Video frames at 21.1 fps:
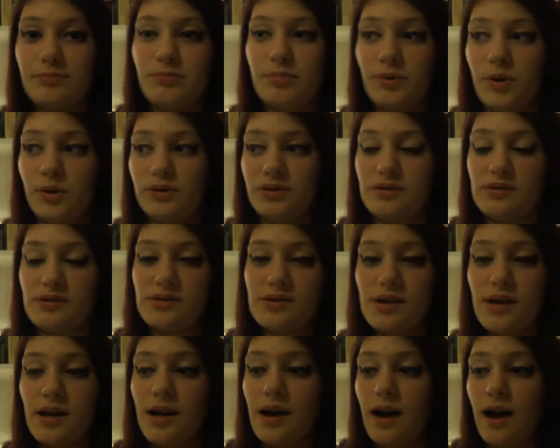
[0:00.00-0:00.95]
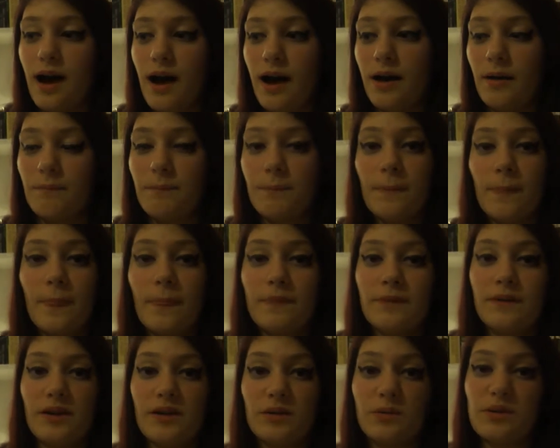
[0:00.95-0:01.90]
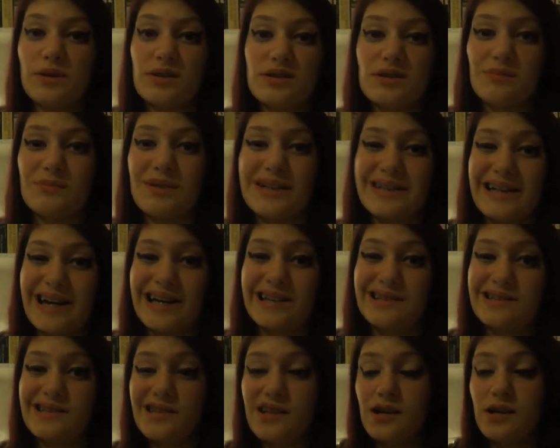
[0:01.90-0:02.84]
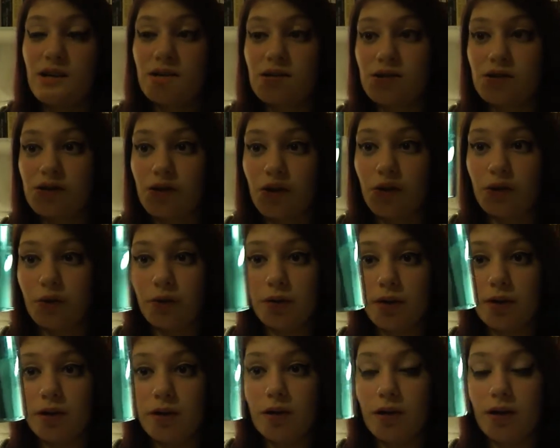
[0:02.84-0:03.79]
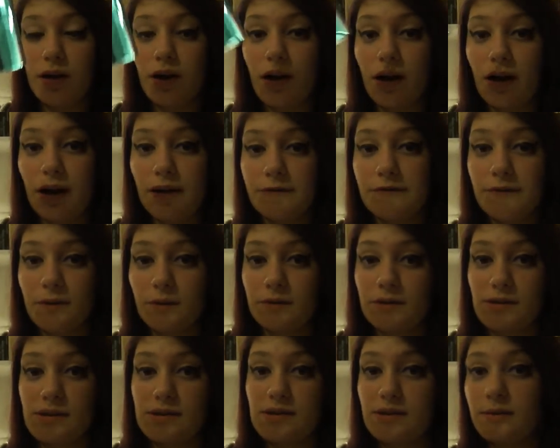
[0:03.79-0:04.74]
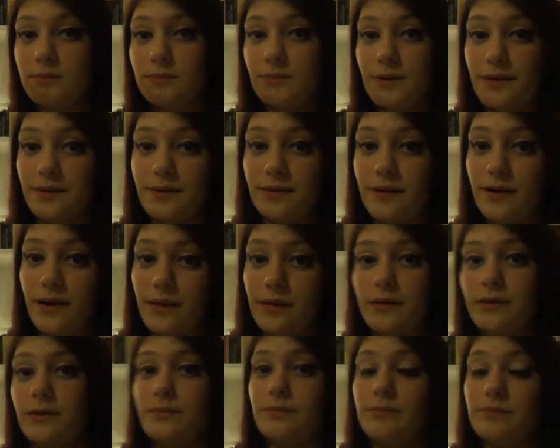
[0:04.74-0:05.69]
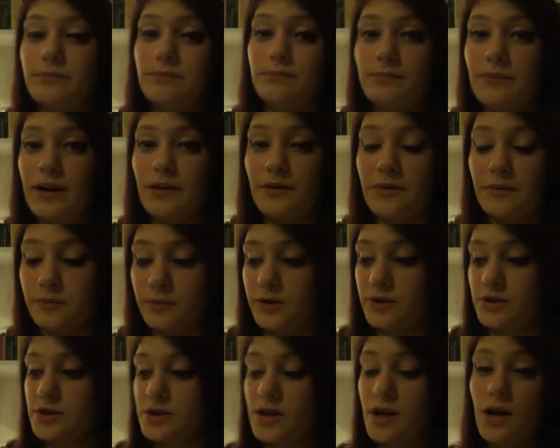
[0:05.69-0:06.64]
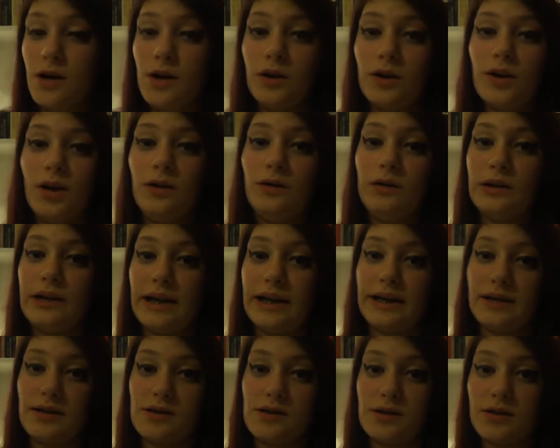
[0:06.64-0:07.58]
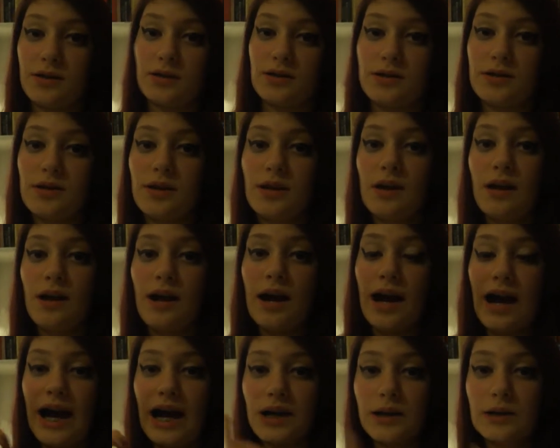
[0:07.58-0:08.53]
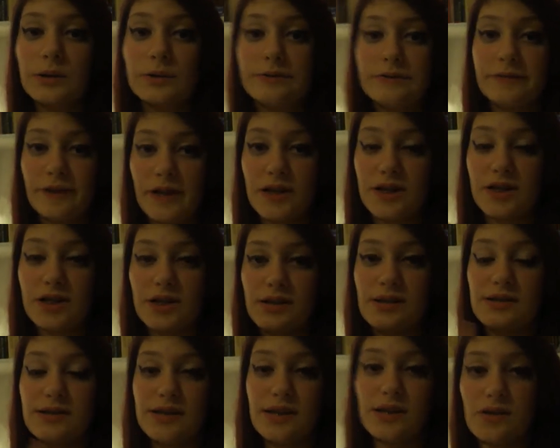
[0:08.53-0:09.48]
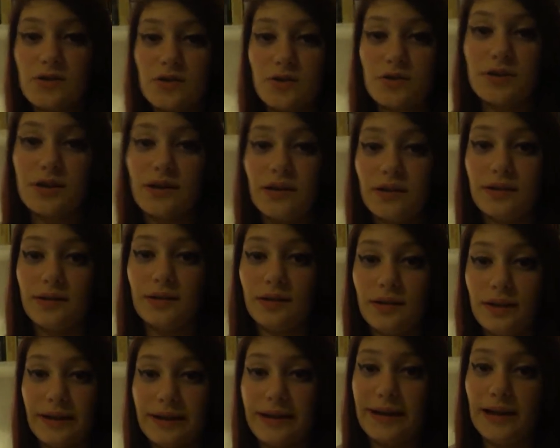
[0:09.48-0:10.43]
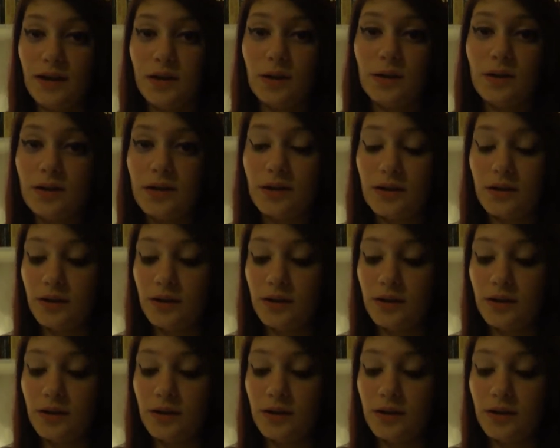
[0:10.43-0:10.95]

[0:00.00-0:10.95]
bottles, um, the other one's at my dad's, so I filled this up with other mouthwash. Colgate is good. Aquafresh stings your tongue like hell.